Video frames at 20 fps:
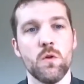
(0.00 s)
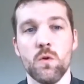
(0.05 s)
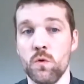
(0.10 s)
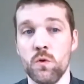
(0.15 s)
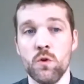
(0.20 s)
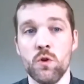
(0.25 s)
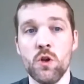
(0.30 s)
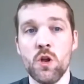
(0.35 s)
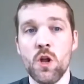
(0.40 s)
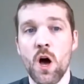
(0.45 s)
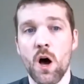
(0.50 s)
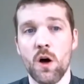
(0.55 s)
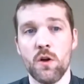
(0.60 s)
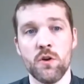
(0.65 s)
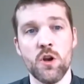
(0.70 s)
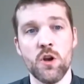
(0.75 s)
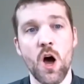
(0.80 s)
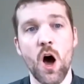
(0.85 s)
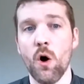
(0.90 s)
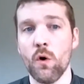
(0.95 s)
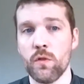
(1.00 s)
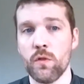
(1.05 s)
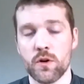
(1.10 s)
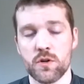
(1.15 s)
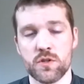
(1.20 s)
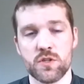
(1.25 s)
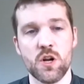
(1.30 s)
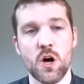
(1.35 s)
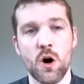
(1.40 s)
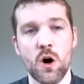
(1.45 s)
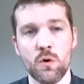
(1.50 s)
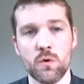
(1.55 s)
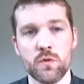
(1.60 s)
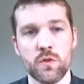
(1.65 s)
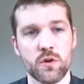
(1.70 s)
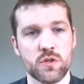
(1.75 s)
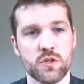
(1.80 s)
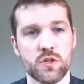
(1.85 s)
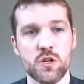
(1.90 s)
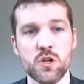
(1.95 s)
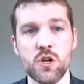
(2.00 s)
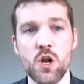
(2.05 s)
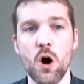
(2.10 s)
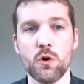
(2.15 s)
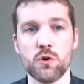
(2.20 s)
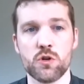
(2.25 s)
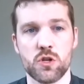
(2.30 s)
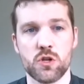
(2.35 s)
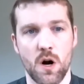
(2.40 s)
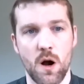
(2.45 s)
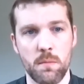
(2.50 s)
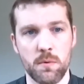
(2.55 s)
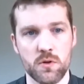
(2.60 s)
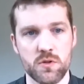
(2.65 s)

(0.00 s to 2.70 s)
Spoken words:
No, there's no trouble.